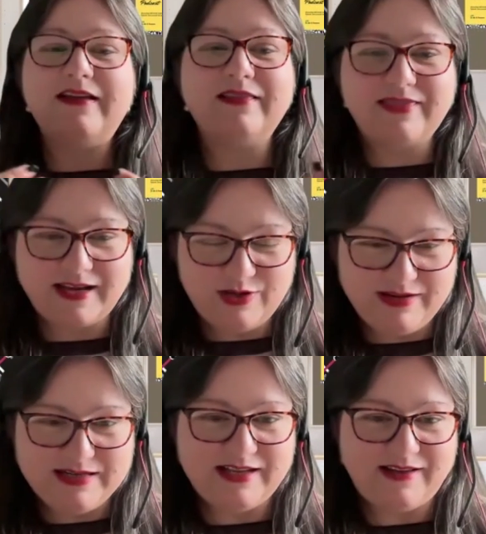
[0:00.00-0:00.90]
then you
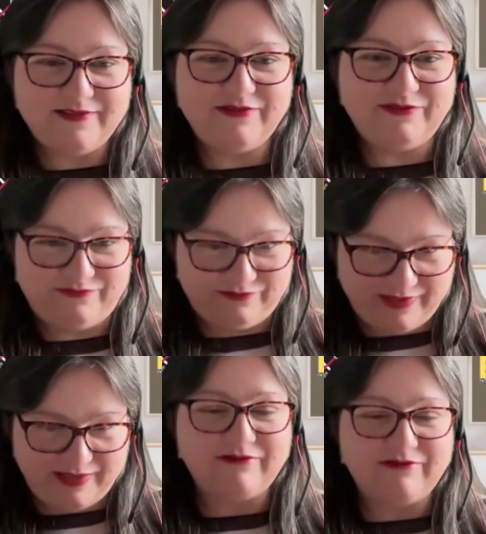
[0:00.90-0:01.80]
need to have
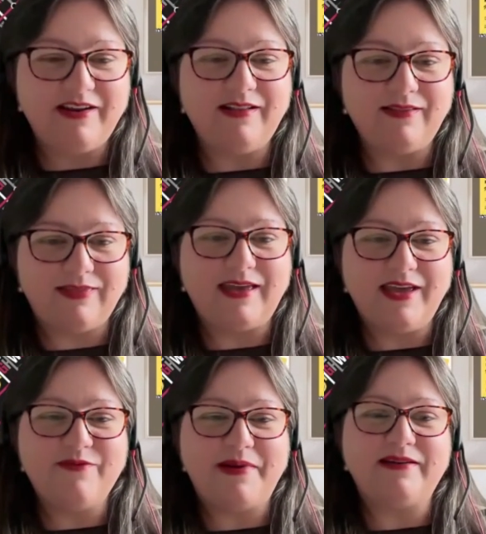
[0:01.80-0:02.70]
a real think
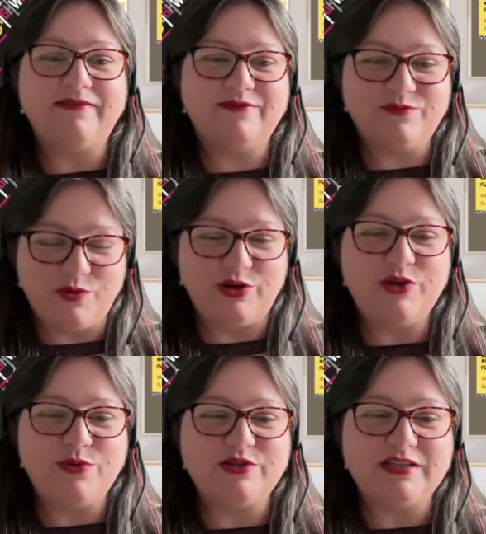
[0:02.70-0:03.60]
about what you
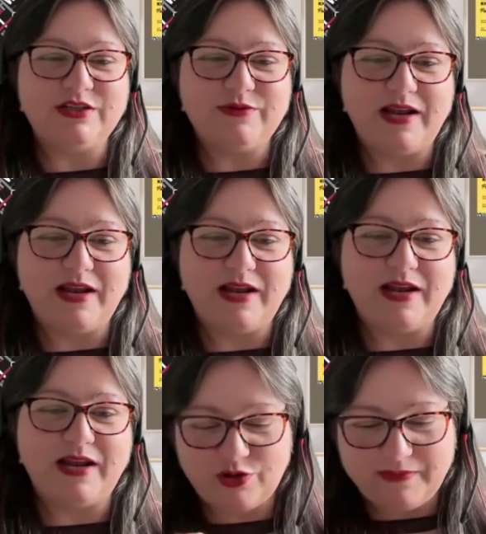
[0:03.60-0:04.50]
want to do next.
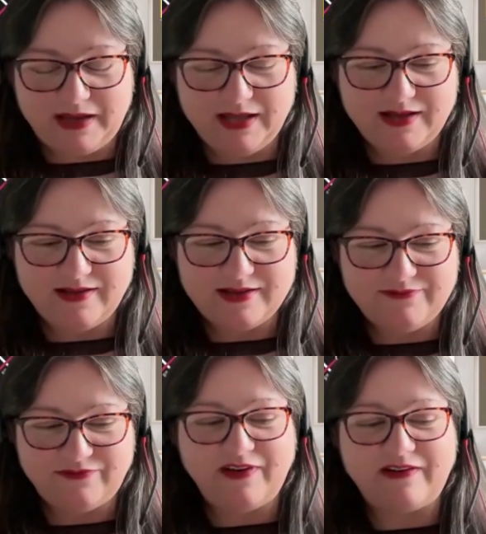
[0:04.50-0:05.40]
You've got to make a
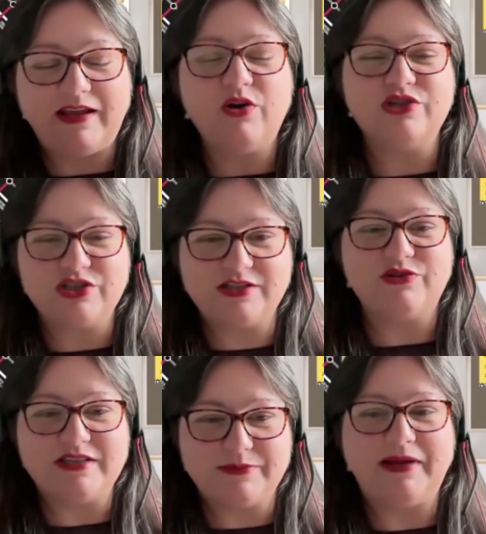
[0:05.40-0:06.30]
very conscious
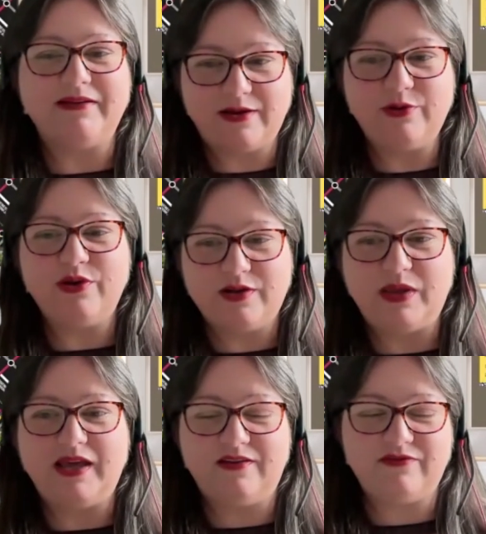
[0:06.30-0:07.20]
choice about how you're going to
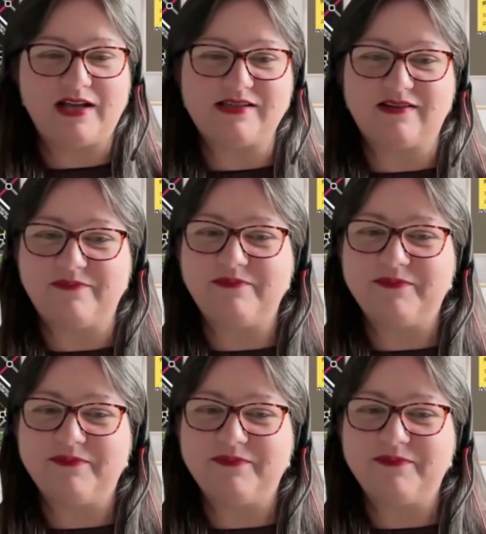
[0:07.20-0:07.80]
behave next time.